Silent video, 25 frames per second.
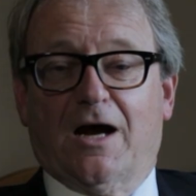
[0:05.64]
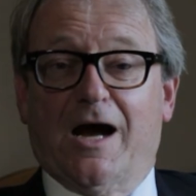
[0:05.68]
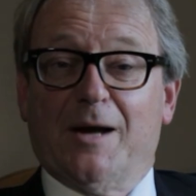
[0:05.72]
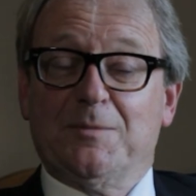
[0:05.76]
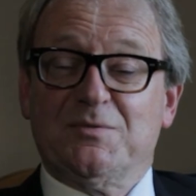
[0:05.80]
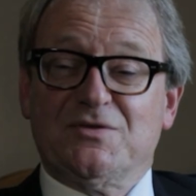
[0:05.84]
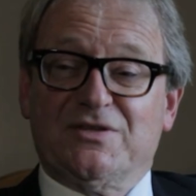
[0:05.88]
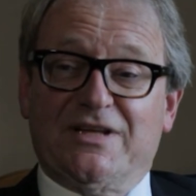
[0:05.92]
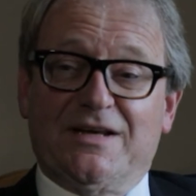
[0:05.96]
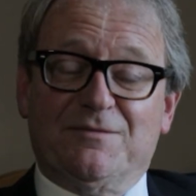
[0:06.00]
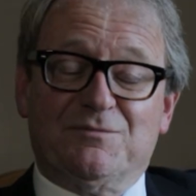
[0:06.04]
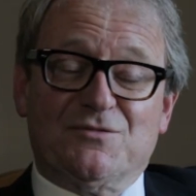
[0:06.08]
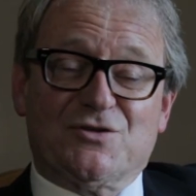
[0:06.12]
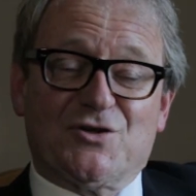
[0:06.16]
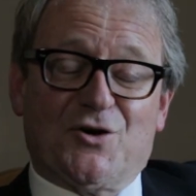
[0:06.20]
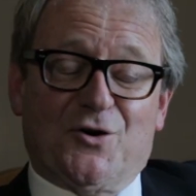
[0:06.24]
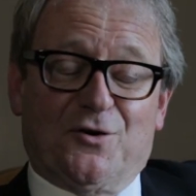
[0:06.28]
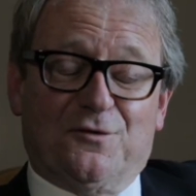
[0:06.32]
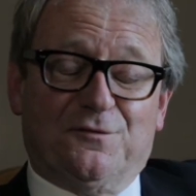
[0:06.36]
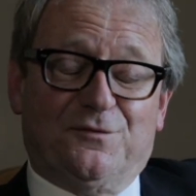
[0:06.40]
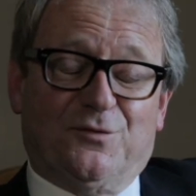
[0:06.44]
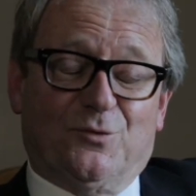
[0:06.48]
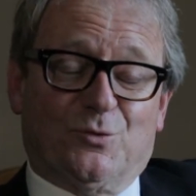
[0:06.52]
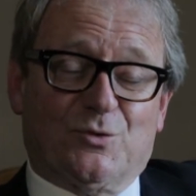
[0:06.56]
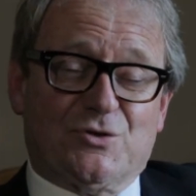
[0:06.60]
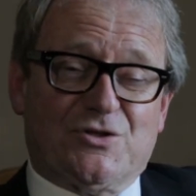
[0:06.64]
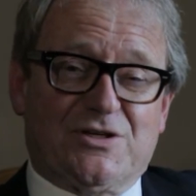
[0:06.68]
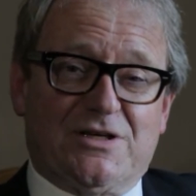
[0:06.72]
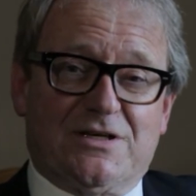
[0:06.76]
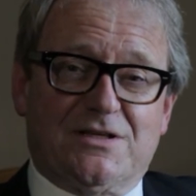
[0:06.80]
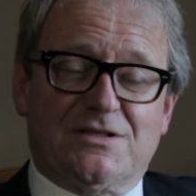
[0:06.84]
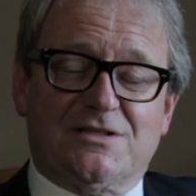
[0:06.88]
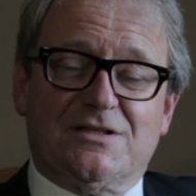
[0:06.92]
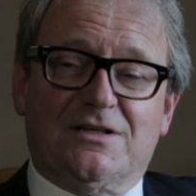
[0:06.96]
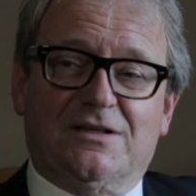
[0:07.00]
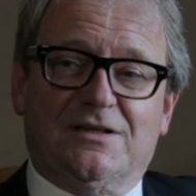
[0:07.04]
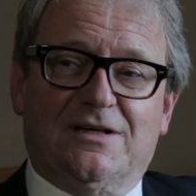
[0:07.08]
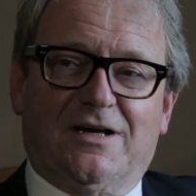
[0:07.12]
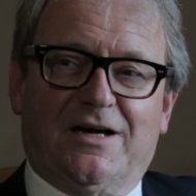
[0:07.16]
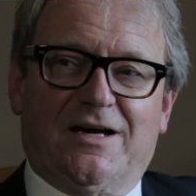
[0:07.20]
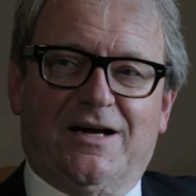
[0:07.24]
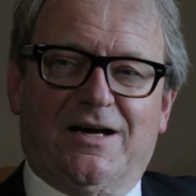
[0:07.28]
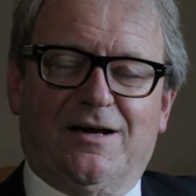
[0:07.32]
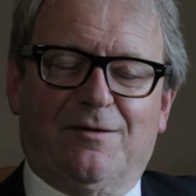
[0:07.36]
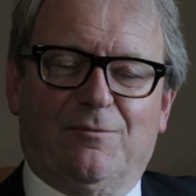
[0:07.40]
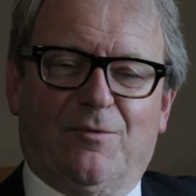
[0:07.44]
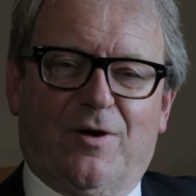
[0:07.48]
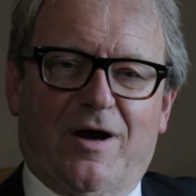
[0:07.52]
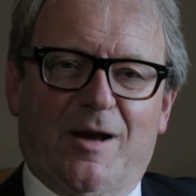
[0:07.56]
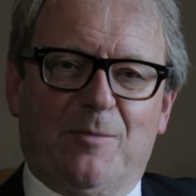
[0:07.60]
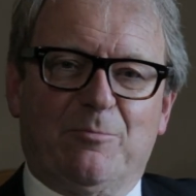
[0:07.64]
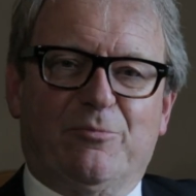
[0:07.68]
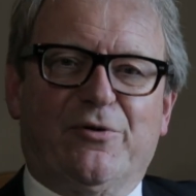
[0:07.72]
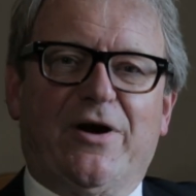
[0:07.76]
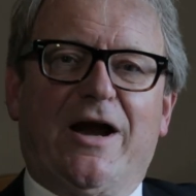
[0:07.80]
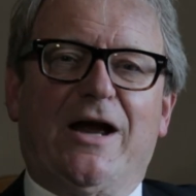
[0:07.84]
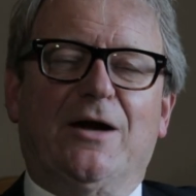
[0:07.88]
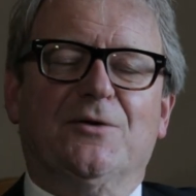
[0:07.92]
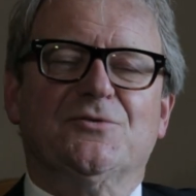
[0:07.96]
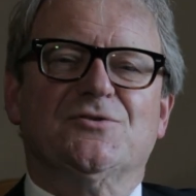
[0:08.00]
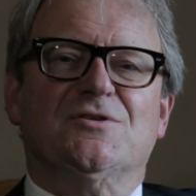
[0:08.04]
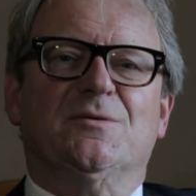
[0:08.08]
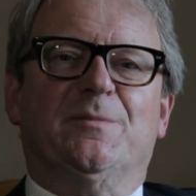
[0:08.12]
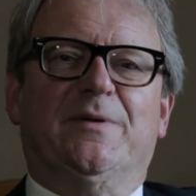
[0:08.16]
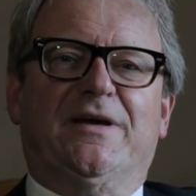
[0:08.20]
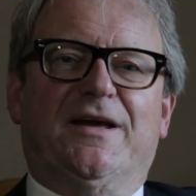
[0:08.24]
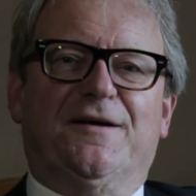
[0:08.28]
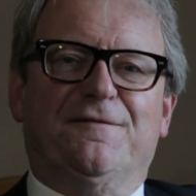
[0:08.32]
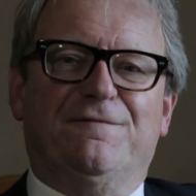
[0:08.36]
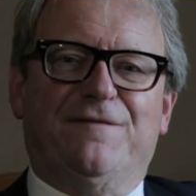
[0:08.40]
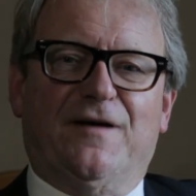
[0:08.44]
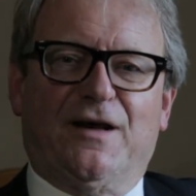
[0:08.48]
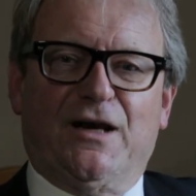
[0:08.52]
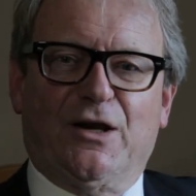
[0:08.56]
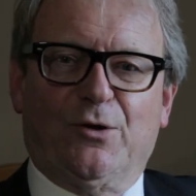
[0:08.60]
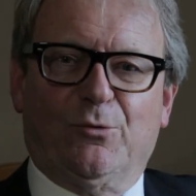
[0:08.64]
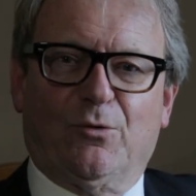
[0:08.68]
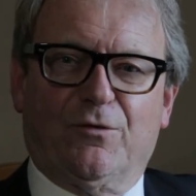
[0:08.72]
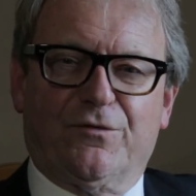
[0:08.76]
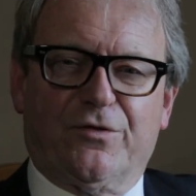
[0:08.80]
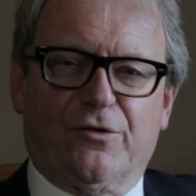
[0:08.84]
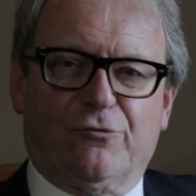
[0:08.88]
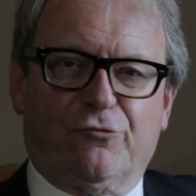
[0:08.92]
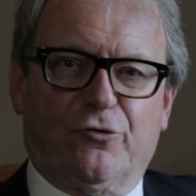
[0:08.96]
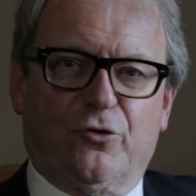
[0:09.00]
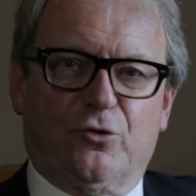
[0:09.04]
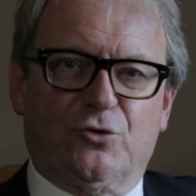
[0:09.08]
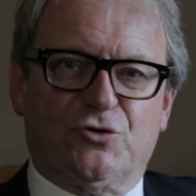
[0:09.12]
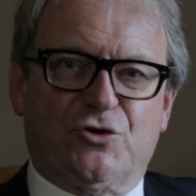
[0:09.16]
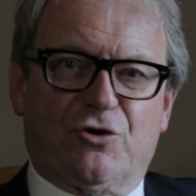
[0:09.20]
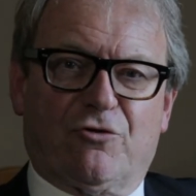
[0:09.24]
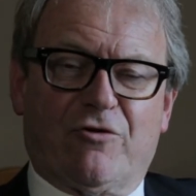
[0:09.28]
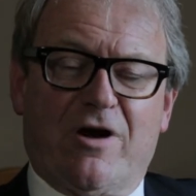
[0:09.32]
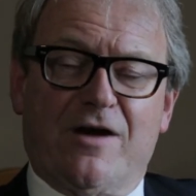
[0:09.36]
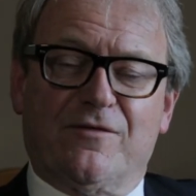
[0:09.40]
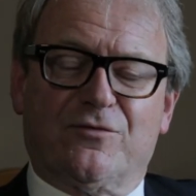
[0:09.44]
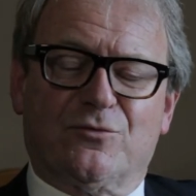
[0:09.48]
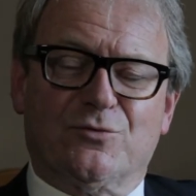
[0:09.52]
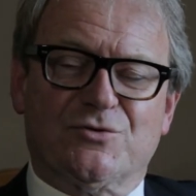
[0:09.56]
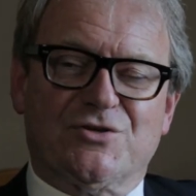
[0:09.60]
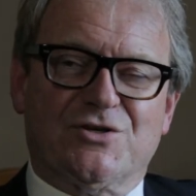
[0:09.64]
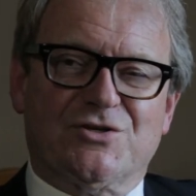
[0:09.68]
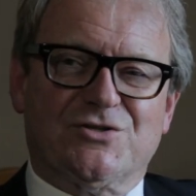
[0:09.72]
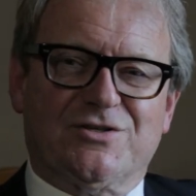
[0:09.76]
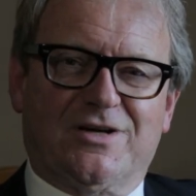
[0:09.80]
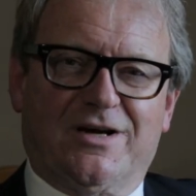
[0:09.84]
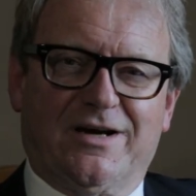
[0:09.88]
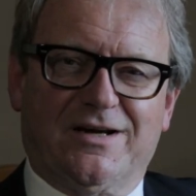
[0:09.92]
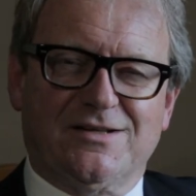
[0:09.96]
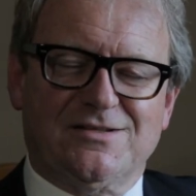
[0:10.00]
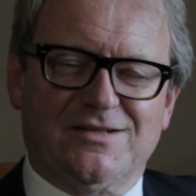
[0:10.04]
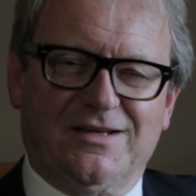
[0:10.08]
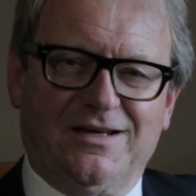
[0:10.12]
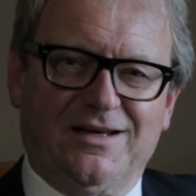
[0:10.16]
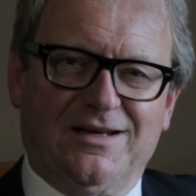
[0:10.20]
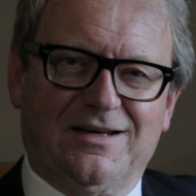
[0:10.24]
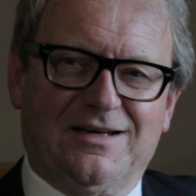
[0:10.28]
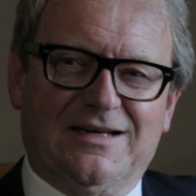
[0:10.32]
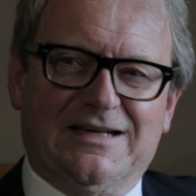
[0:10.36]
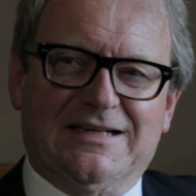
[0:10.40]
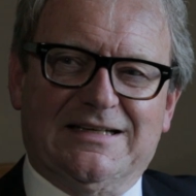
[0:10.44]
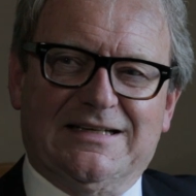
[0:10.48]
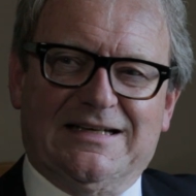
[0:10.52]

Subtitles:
I'm Stephen Scott-Fawcett. I'm proud to be a fellow of the Royal Geographical Society,